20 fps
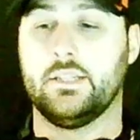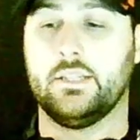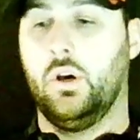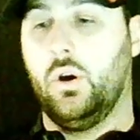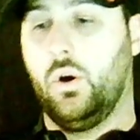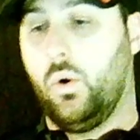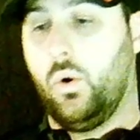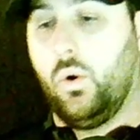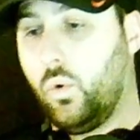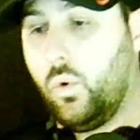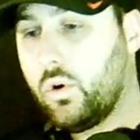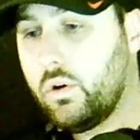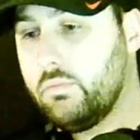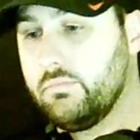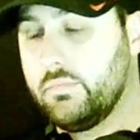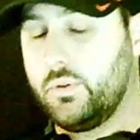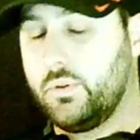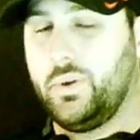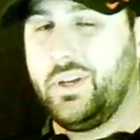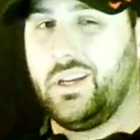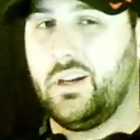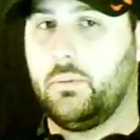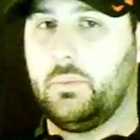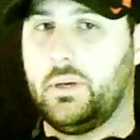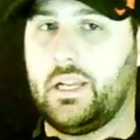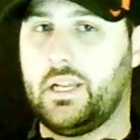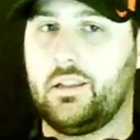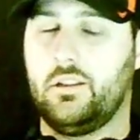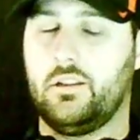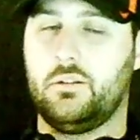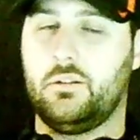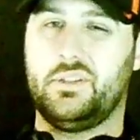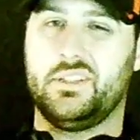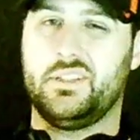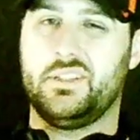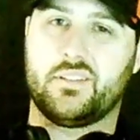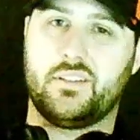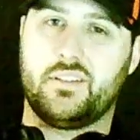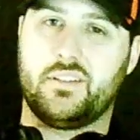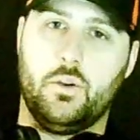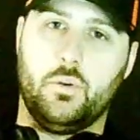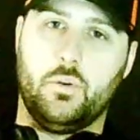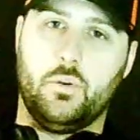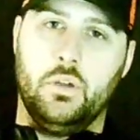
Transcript: Or do we come out a little bit slow?